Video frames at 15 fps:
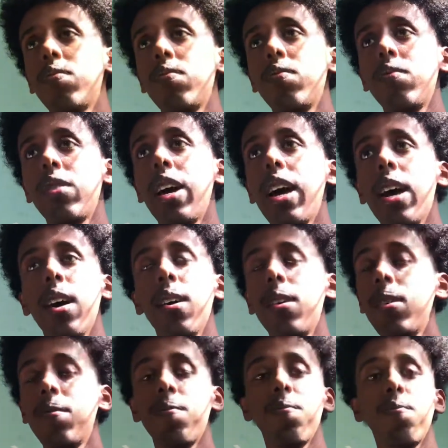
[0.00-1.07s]
Yeah,
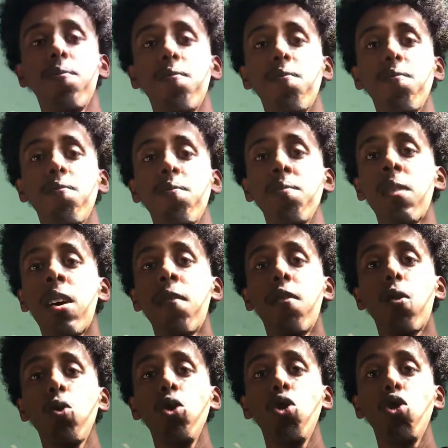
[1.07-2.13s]
my
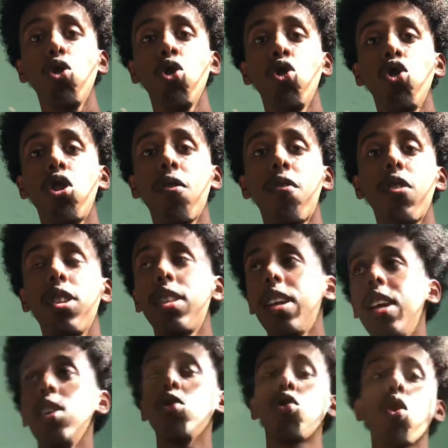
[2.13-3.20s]
voice is different
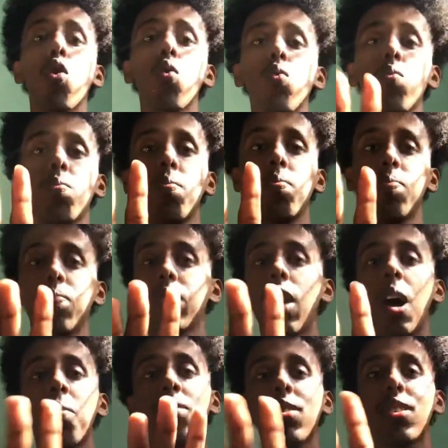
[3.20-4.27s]
today, so
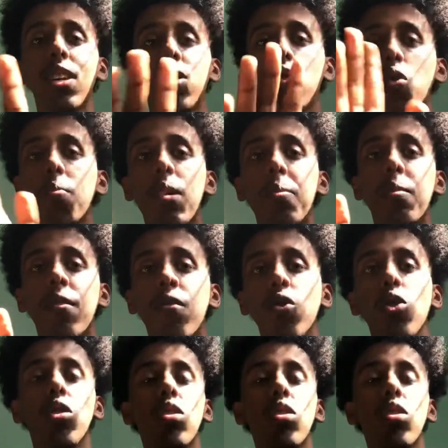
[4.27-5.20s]
I'm sick. Don't mind my voice.